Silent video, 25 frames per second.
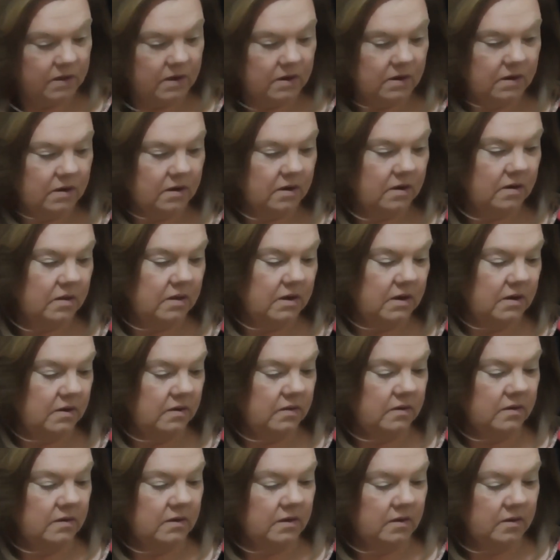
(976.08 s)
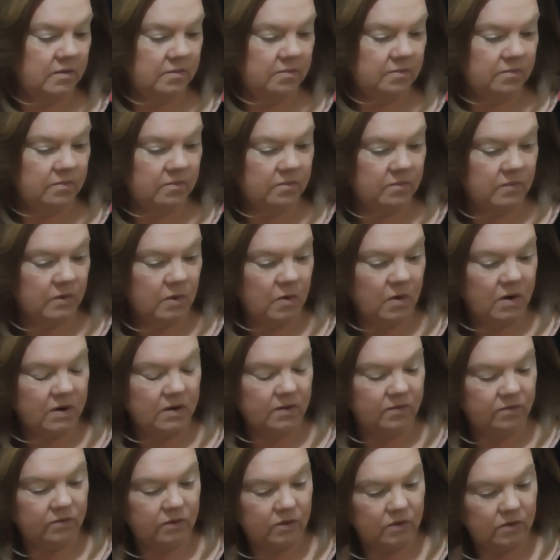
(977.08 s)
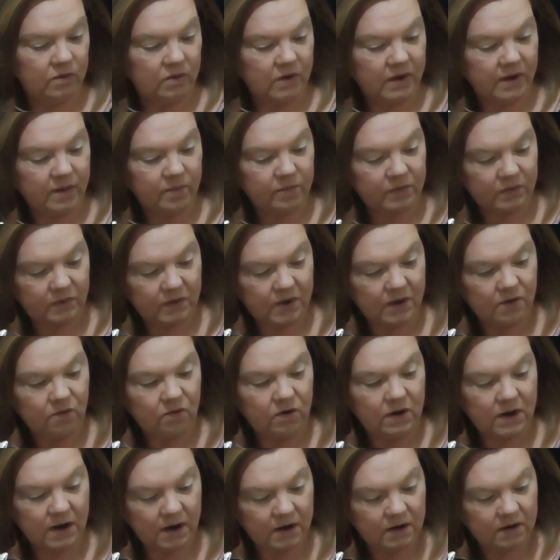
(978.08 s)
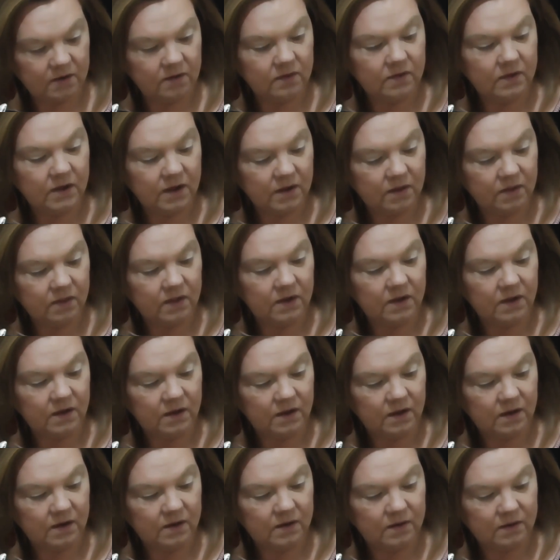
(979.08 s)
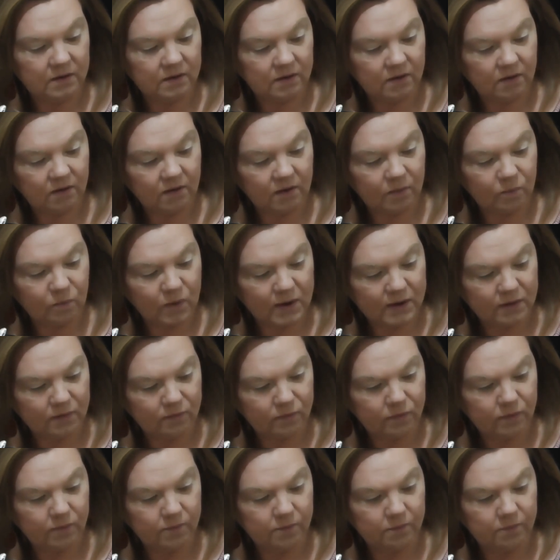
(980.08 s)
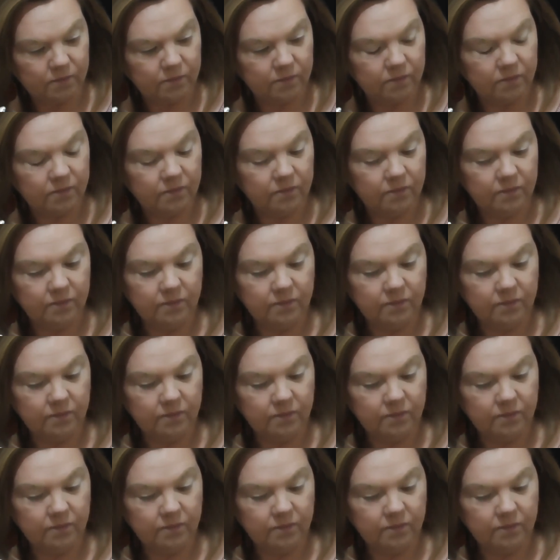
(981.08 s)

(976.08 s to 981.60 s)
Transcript: think there's quite a few upset creators out there, and I'm one of them.